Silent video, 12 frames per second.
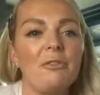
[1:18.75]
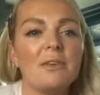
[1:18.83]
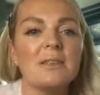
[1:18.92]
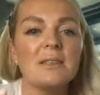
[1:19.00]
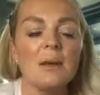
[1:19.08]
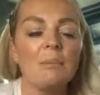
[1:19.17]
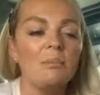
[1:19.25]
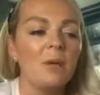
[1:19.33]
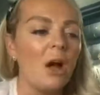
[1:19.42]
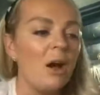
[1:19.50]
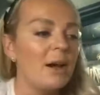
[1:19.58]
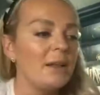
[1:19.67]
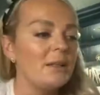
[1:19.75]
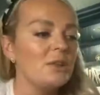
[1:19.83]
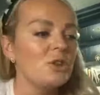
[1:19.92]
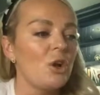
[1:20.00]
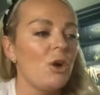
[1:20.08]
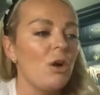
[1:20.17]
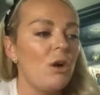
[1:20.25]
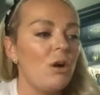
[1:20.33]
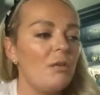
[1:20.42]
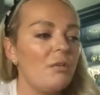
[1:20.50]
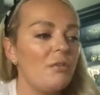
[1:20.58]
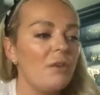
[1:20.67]
some kind
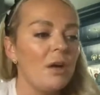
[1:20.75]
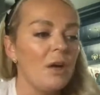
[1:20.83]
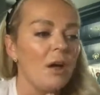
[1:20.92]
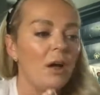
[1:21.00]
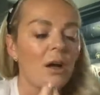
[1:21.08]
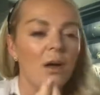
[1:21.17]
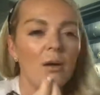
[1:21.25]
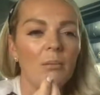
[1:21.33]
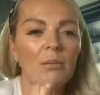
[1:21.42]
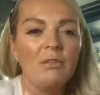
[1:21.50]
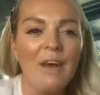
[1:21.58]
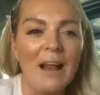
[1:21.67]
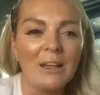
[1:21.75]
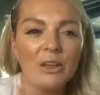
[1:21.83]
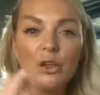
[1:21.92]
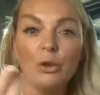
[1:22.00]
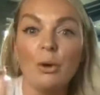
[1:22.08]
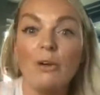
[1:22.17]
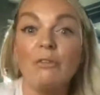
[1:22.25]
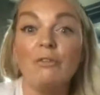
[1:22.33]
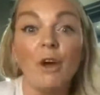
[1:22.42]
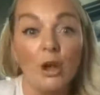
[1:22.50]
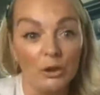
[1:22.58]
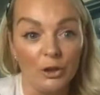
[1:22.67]
of value of
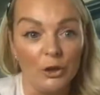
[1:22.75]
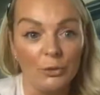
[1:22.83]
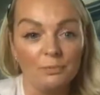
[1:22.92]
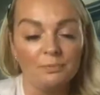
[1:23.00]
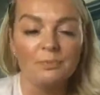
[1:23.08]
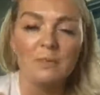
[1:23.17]
volume.